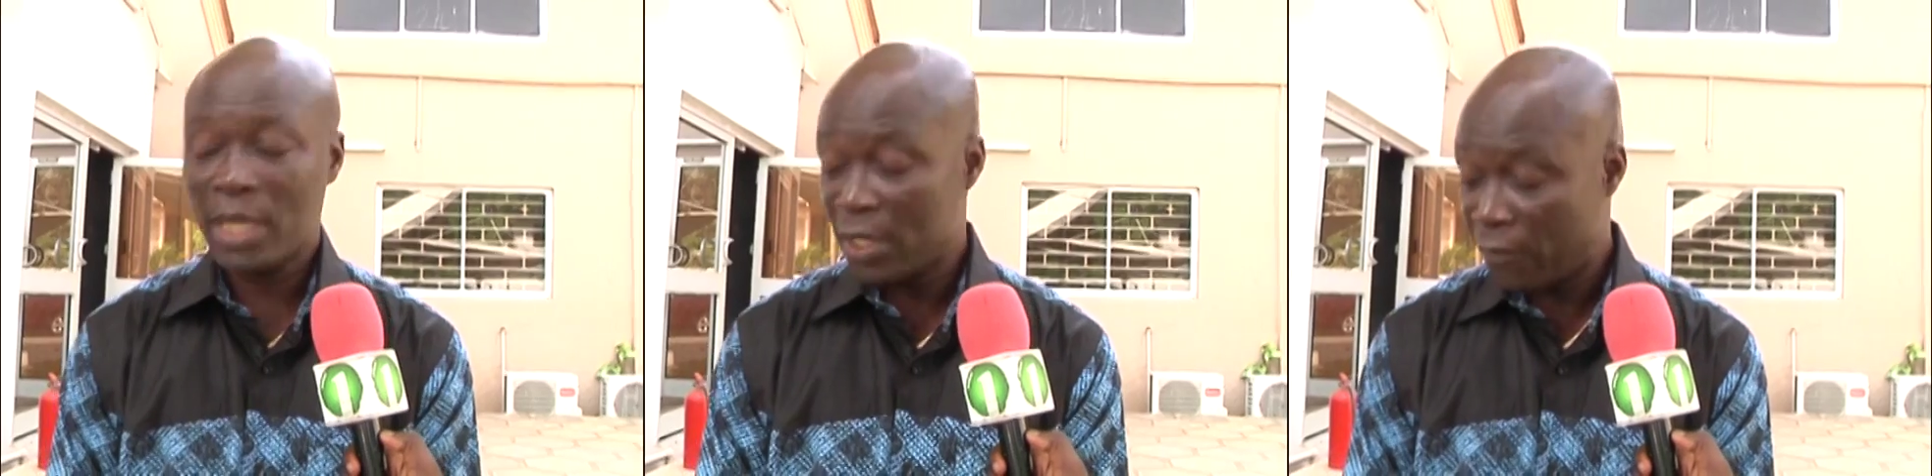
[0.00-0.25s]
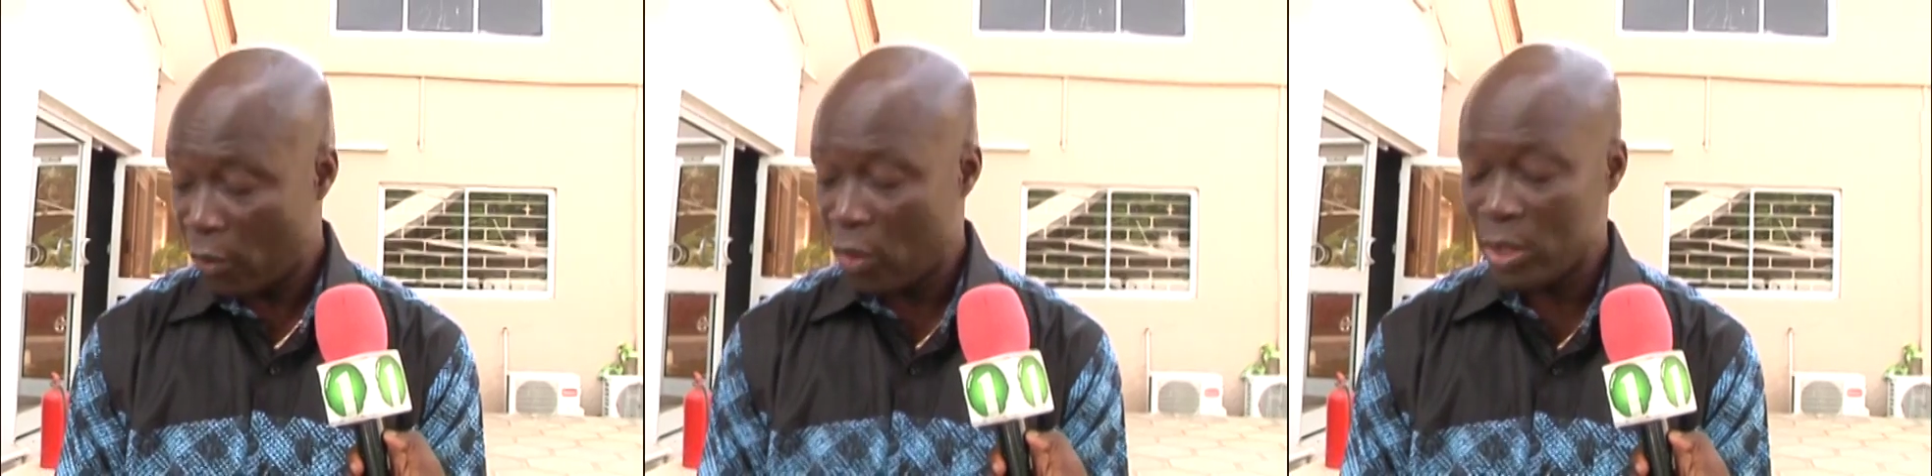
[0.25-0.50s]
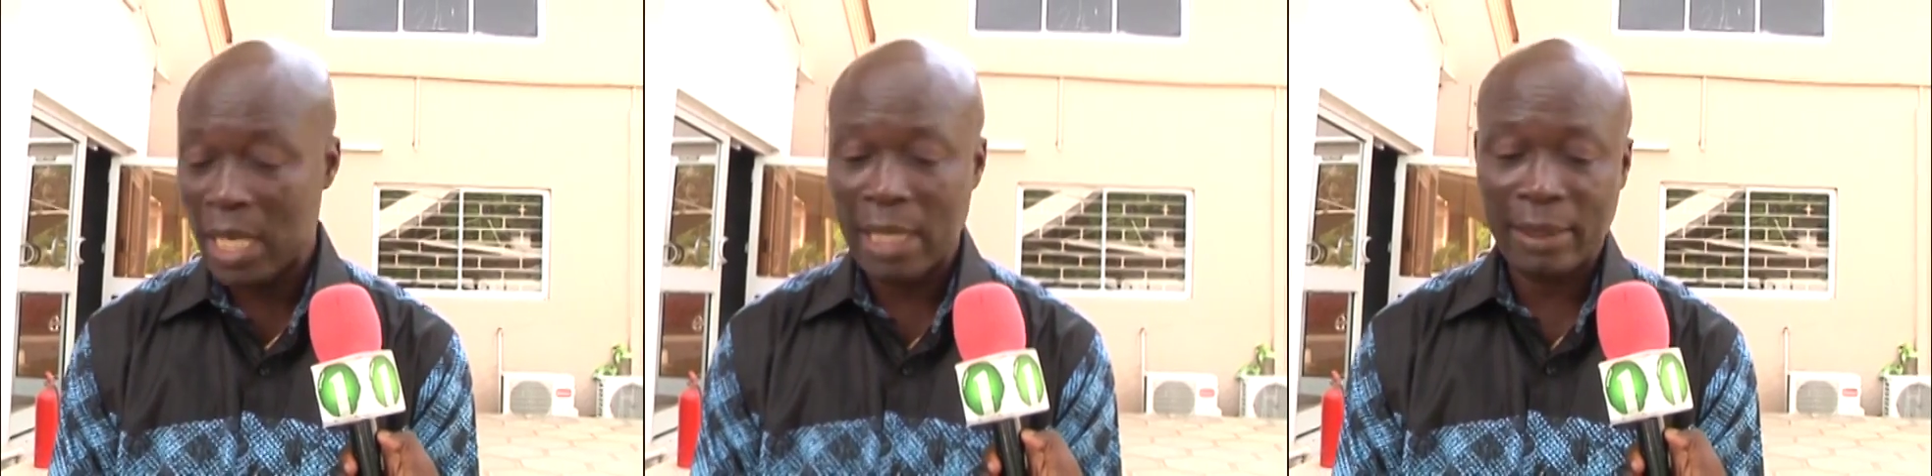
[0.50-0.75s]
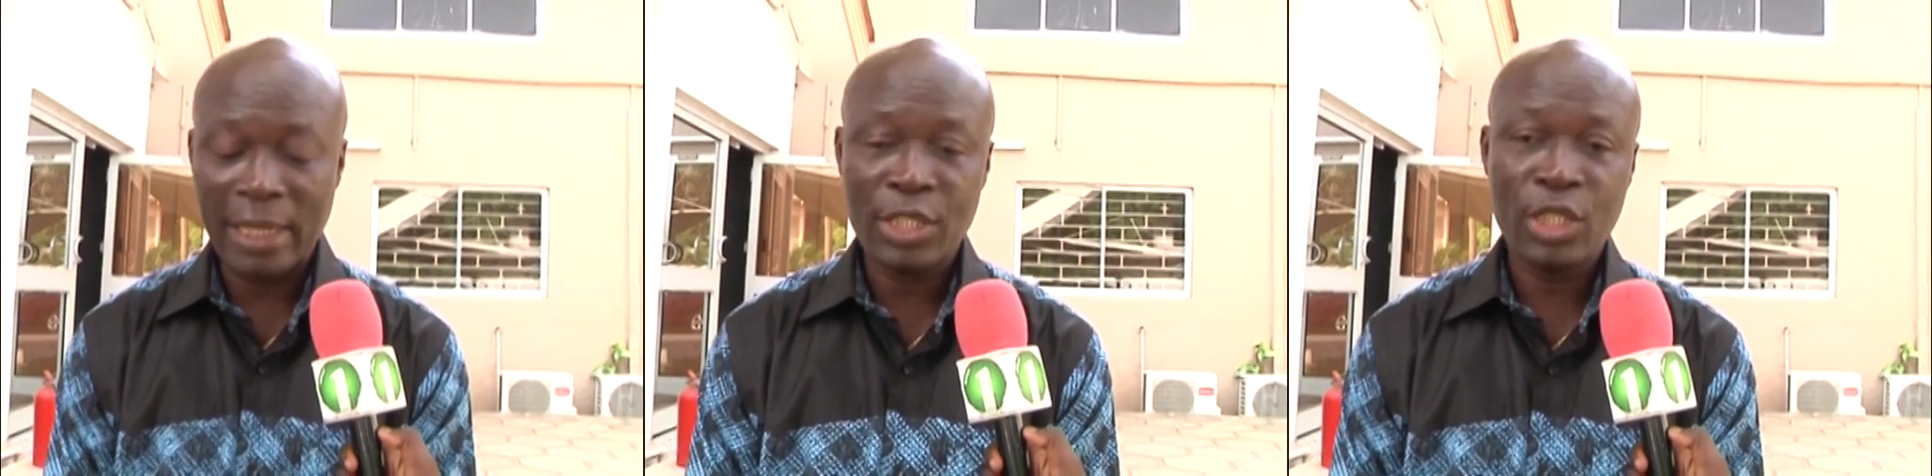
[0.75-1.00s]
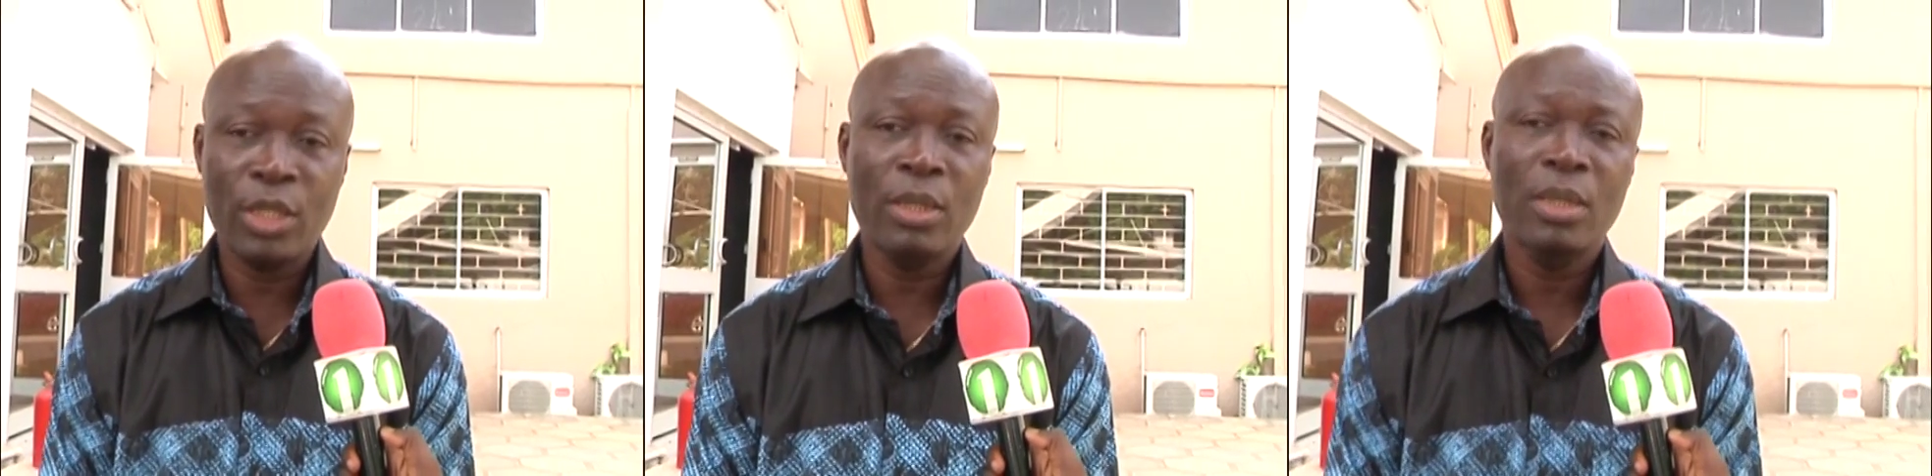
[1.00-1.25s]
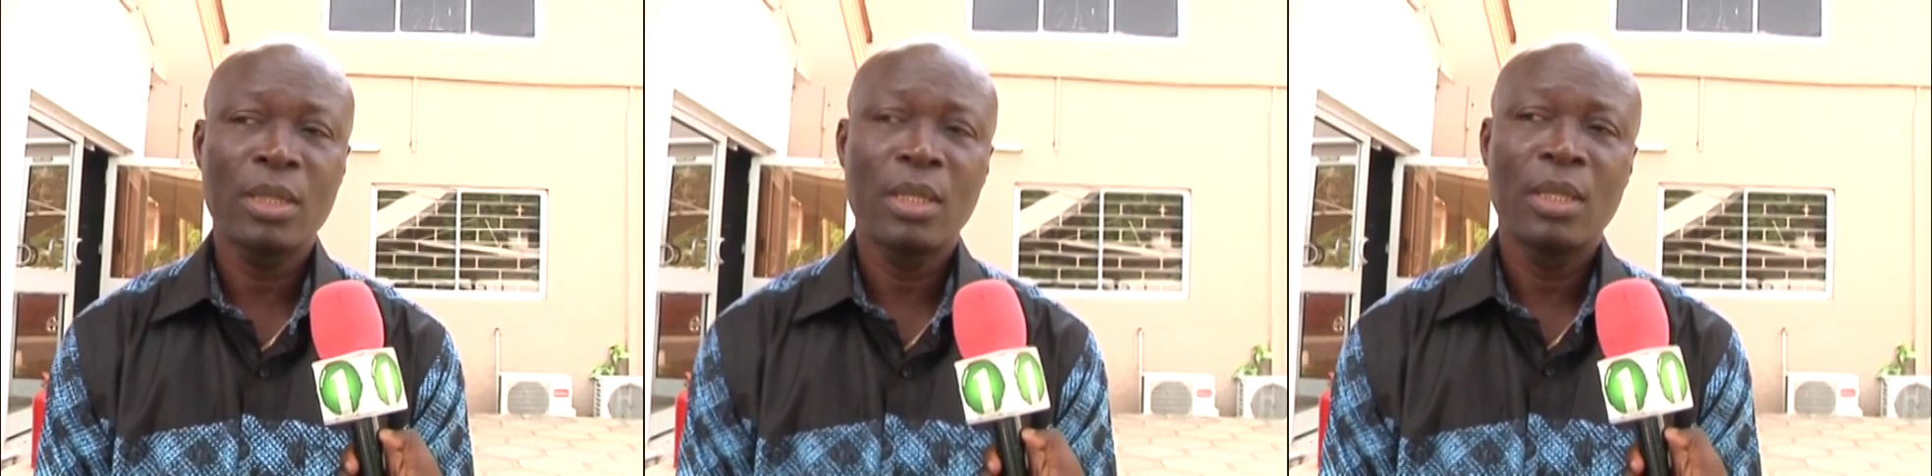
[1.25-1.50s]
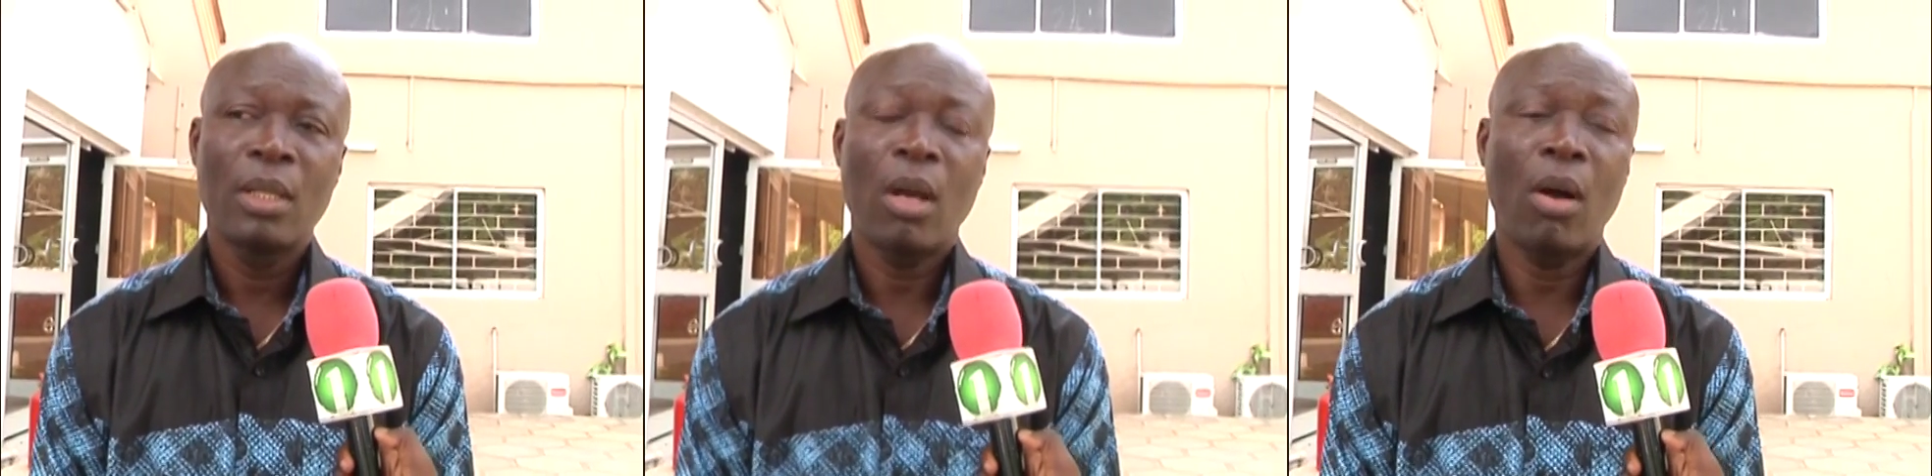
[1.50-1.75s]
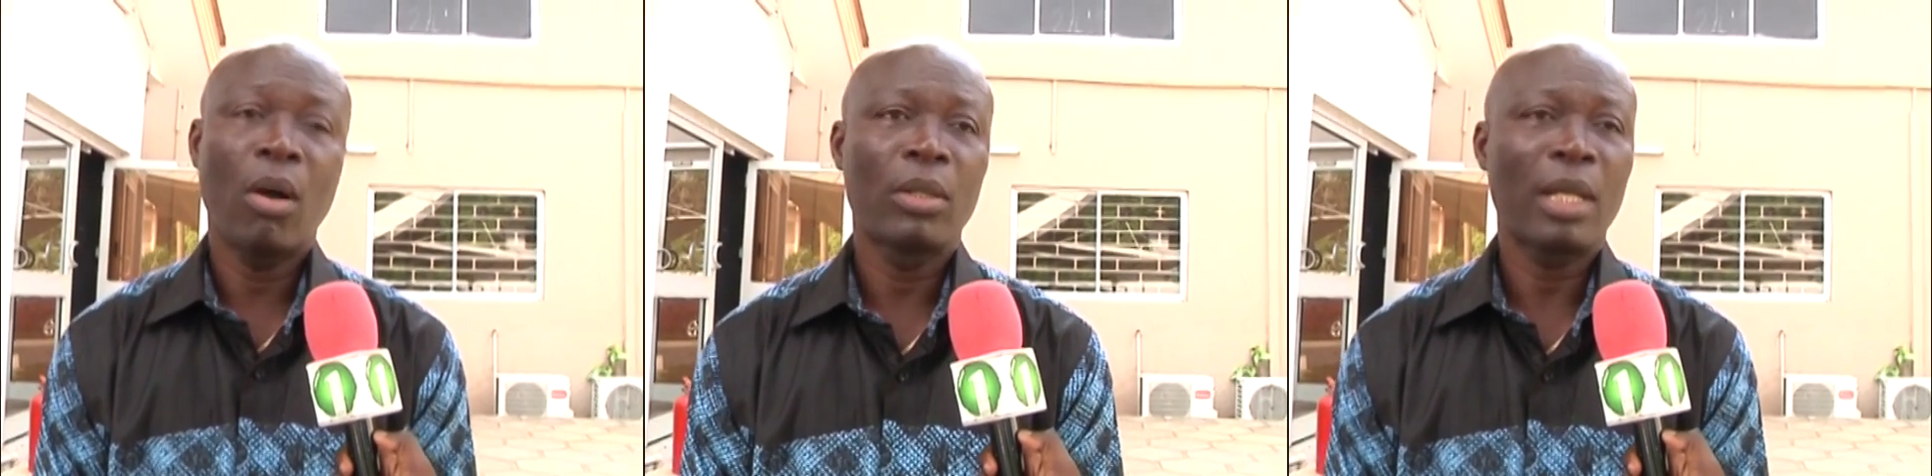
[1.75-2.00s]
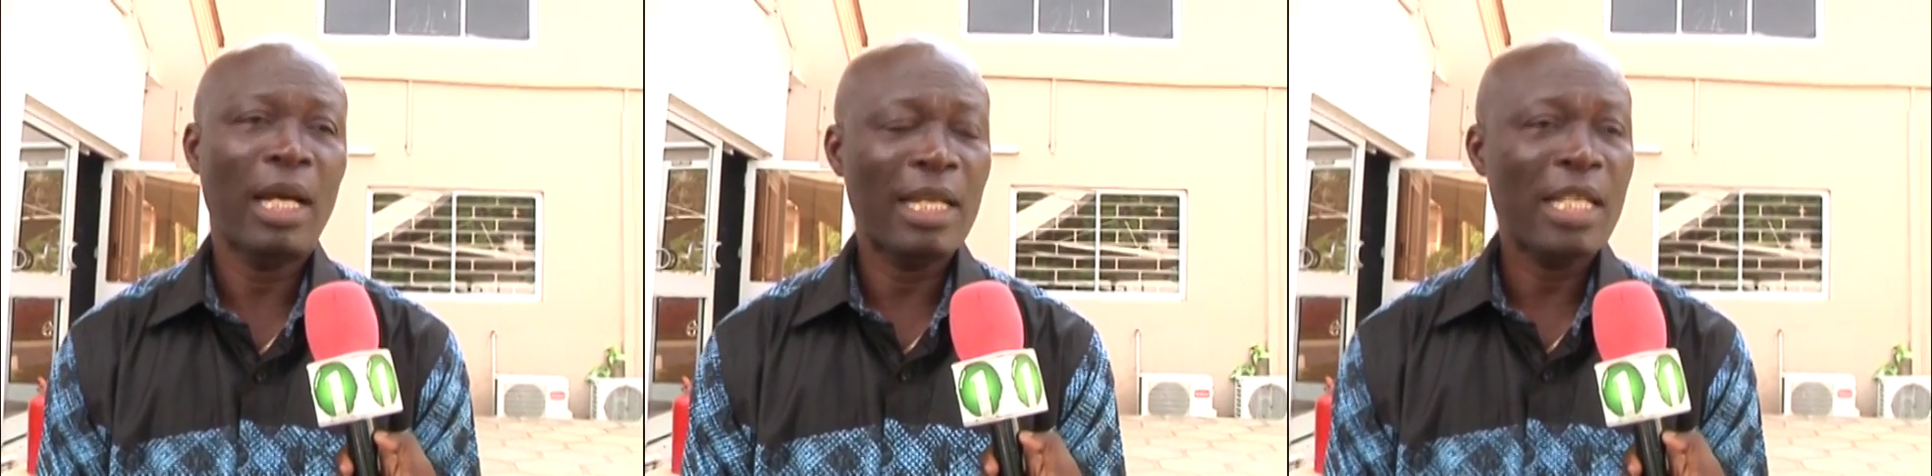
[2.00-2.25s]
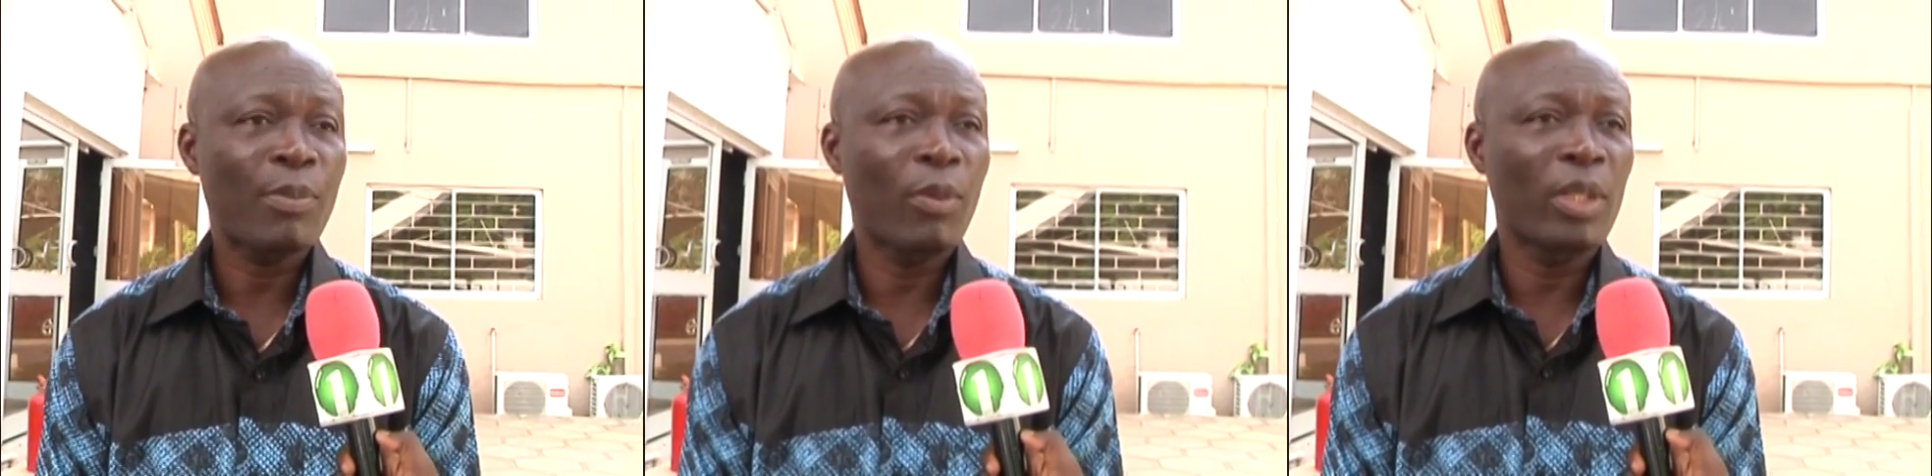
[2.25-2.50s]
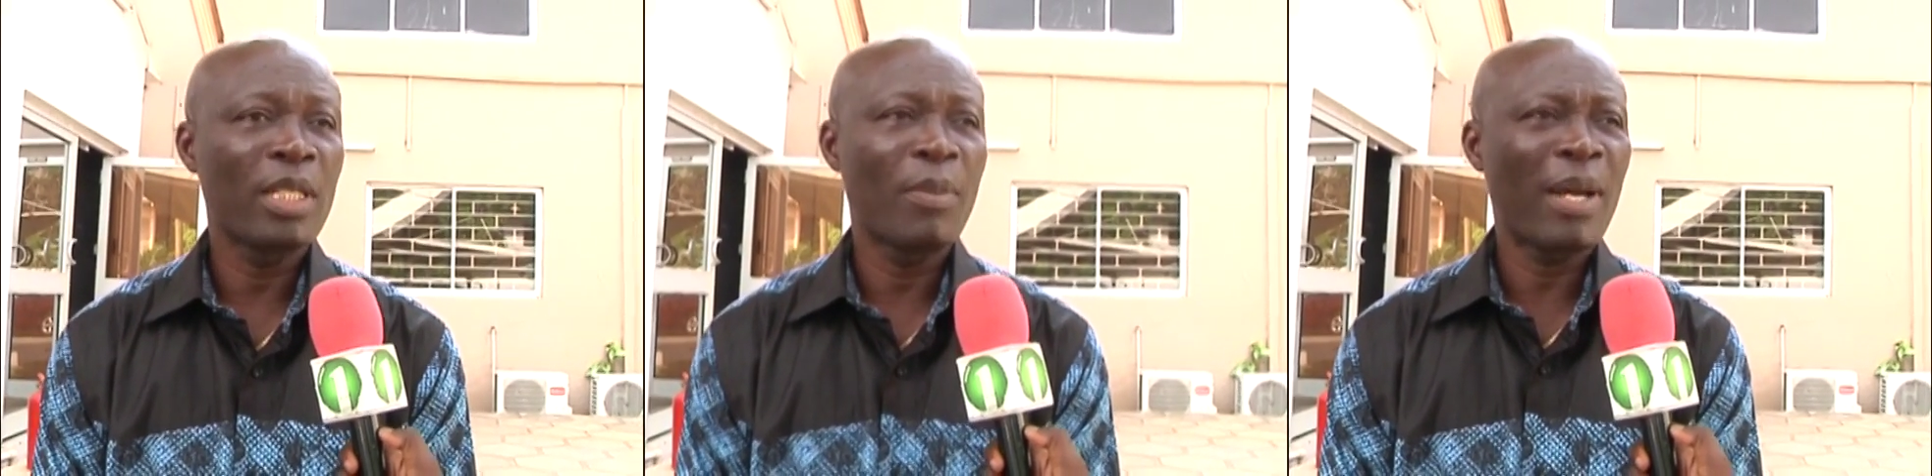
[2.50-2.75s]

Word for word: let's focus our attention on other sporting day.